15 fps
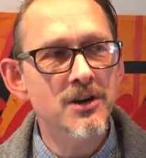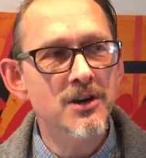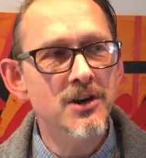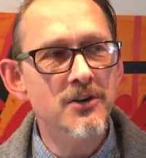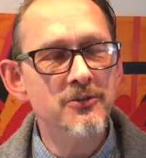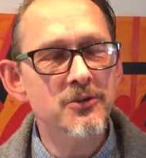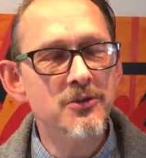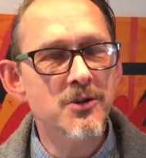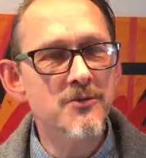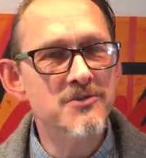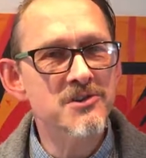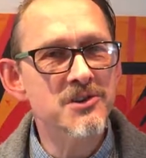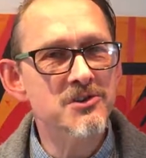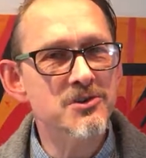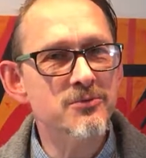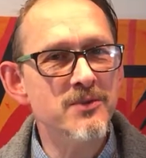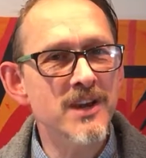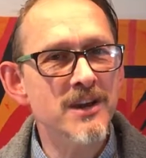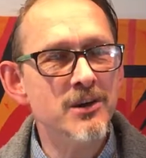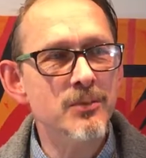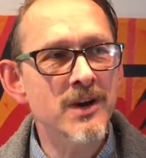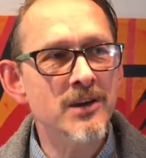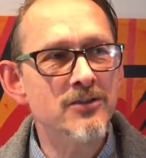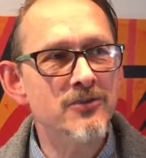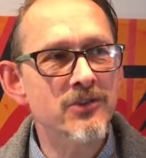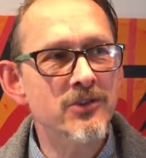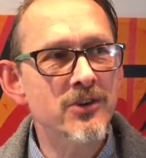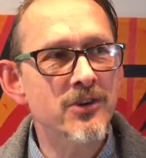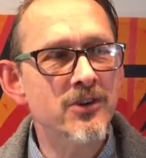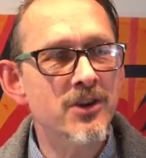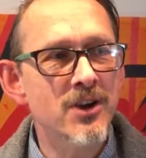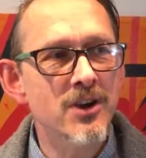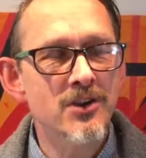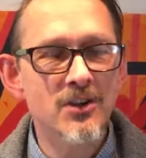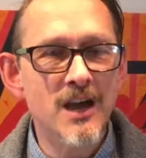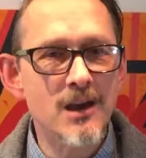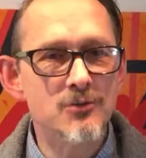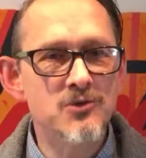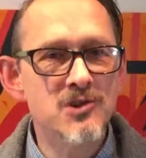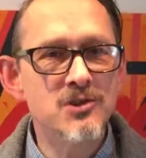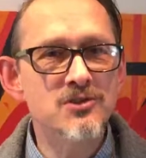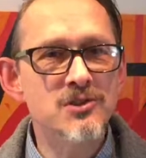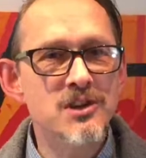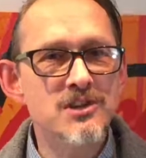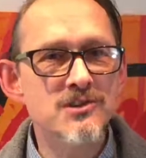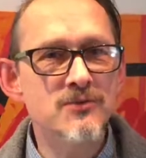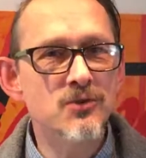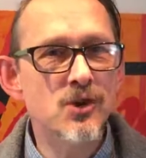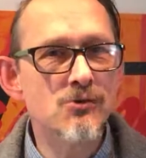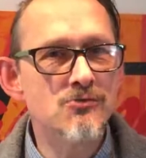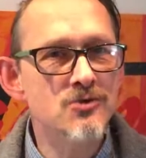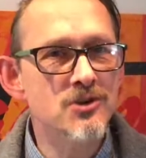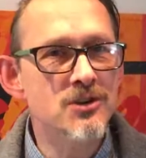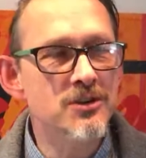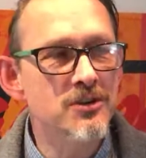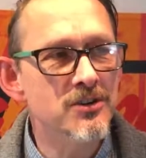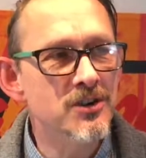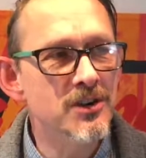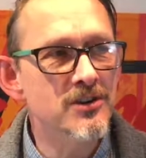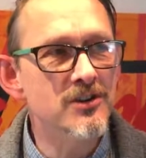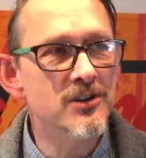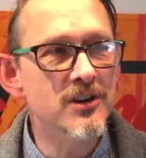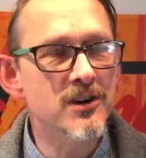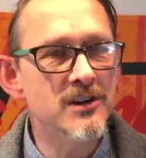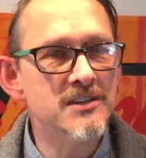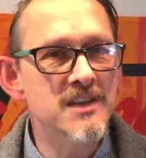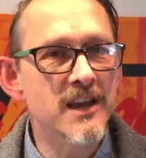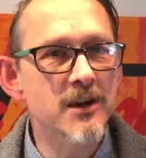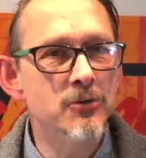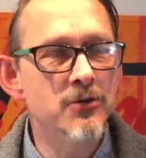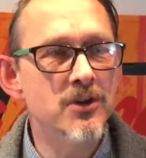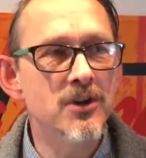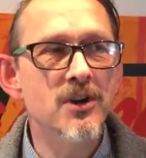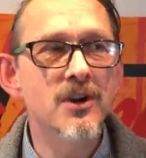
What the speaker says: after a conversation that we had about the halcyon days of culture in Dudley Town,